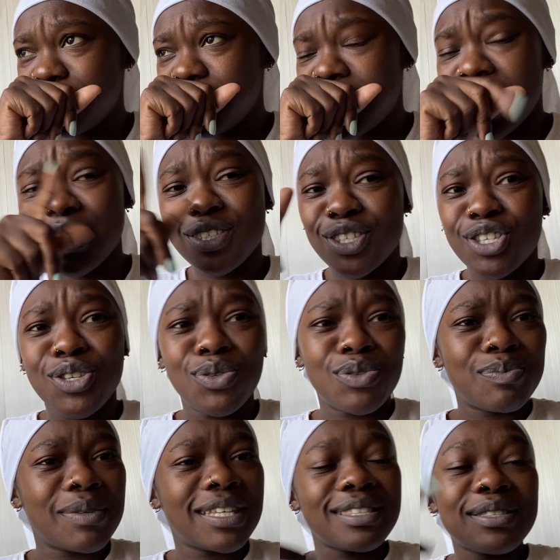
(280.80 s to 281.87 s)
Excuse
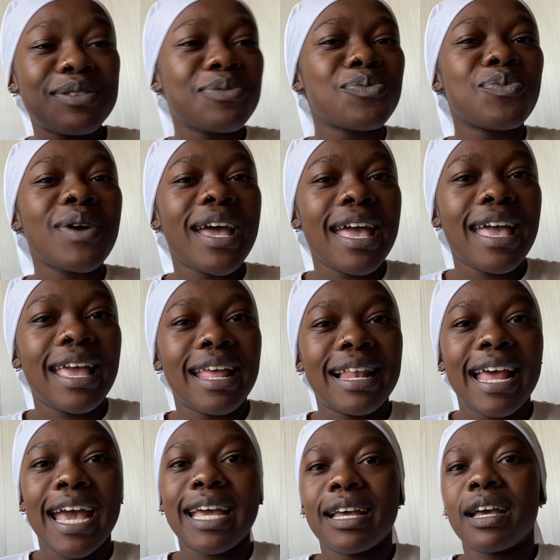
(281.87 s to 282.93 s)
me. To wear.
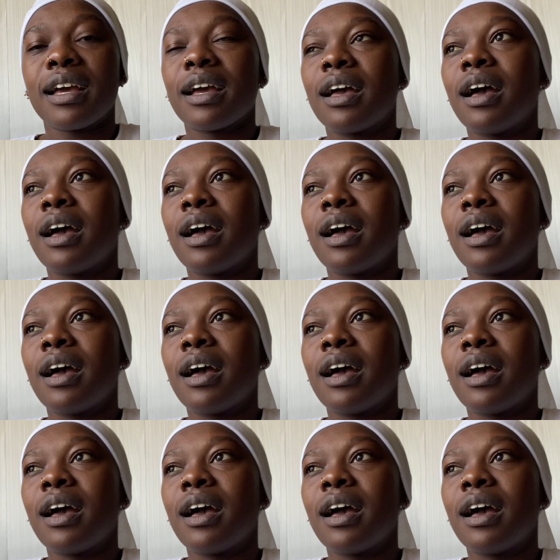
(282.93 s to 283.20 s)
Like,